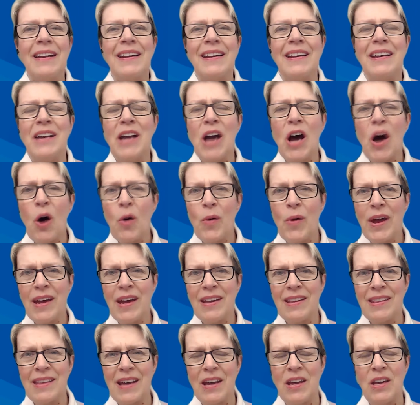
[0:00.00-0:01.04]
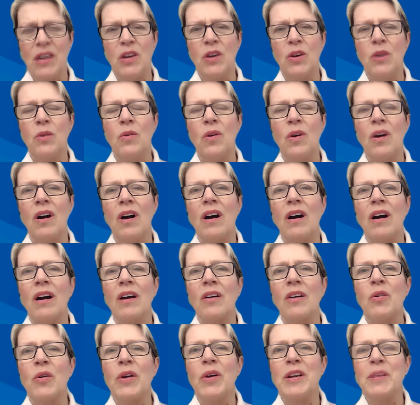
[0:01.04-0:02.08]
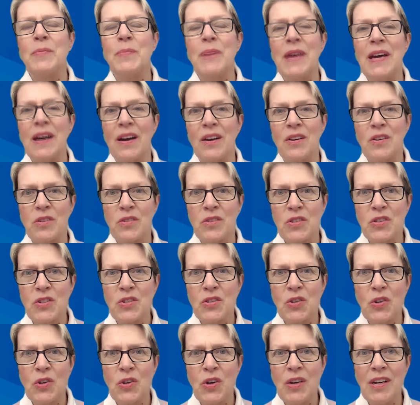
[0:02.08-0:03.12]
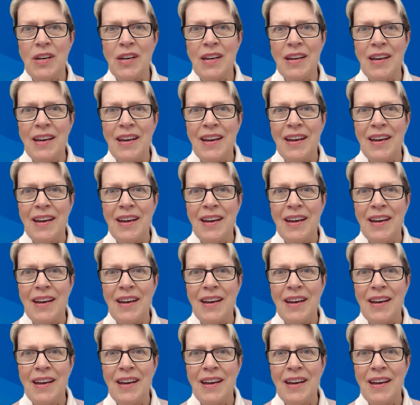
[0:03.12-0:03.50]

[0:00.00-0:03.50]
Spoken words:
knowing that you are going to be understood,